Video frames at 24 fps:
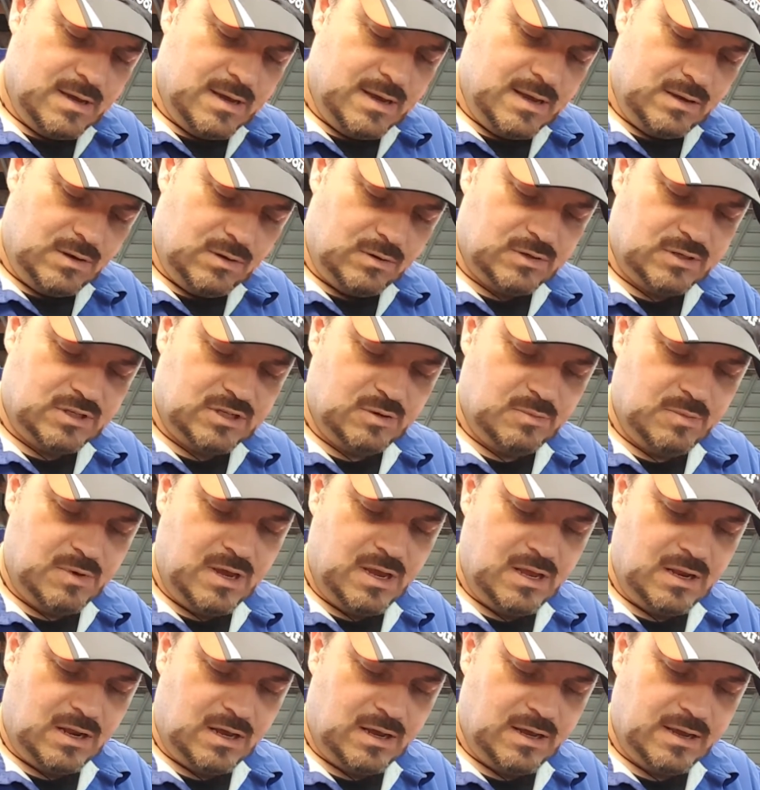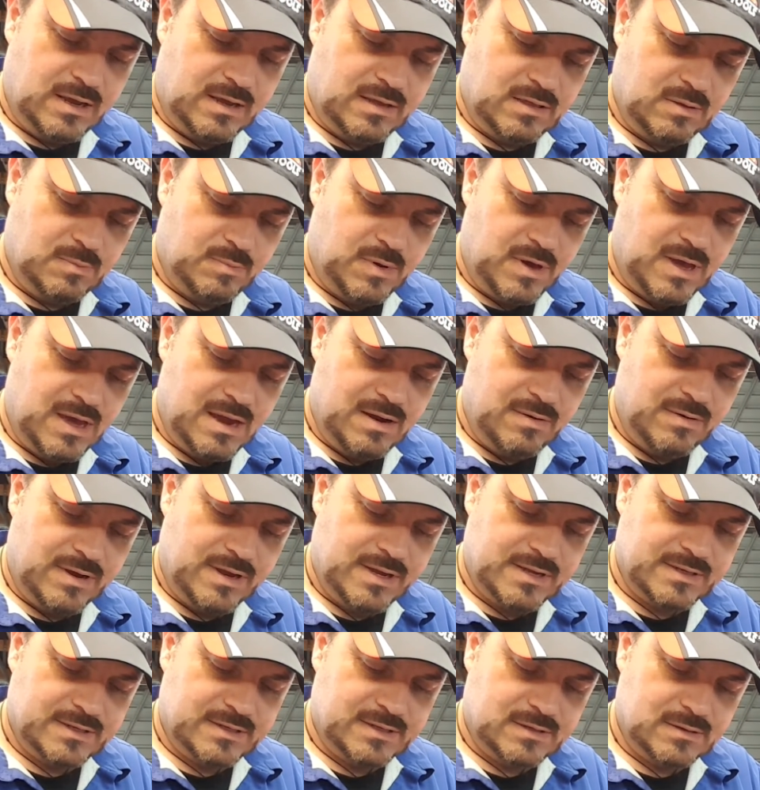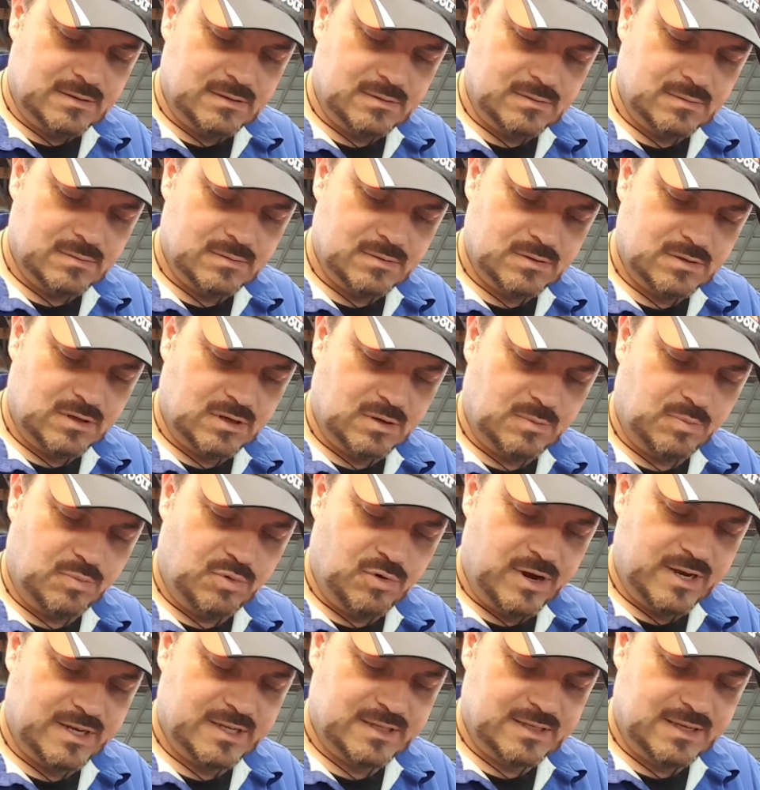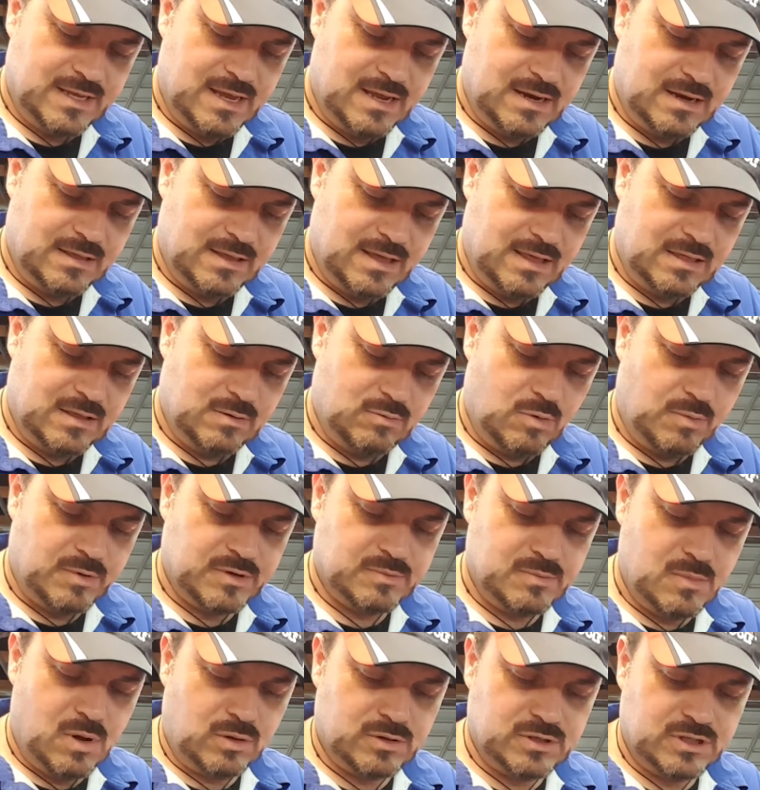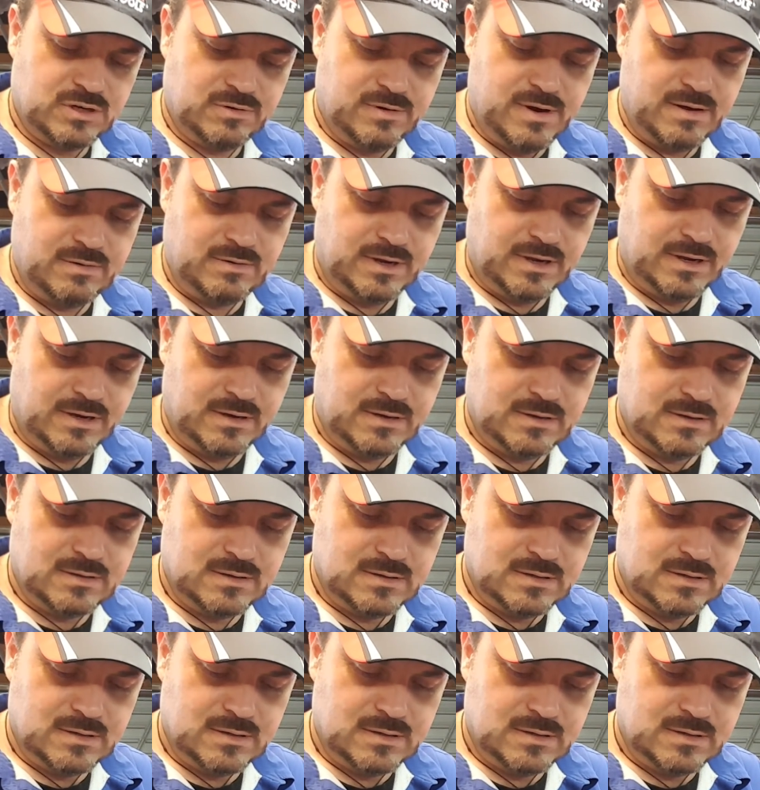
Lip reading: it looks to me like the bearing is sort of pressed in and then the rubber's moulded around it.